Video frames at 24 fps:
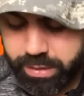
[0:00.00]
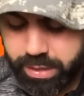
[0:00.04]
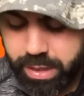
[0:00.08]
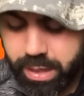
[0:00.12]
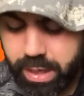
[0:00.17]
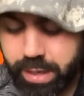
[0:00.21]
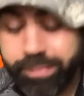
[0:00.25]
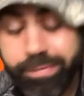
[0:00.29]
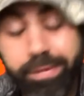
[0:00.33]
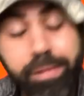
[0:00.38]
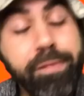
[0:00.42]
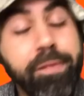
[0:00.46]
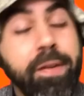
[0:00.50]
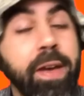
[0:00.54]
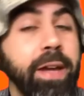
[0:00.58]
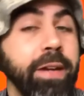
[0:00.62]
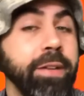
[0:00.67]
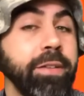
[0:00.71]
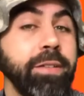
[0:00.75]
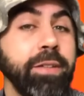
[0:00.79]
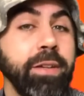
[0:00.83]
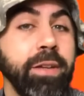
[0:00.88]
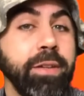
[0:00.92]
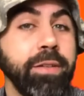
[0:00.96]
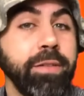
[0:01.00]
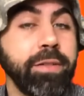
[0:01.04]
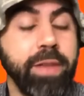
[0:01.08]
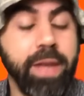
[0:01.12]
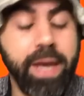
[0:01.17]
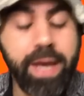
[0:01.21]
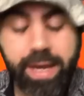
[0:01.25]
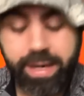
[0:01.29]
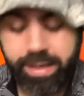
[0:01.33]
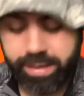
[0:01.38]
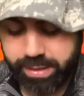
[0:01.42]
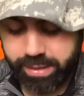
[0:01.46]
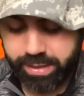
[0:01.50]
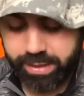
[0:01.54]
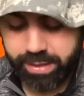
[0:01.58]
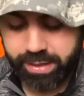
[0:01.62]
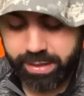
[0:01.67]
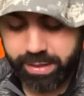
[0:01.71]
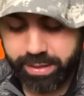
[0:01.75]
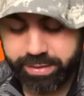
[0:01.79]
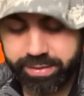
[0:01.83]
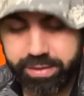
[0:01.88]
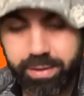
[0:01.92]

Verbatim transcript: of effects is that uh,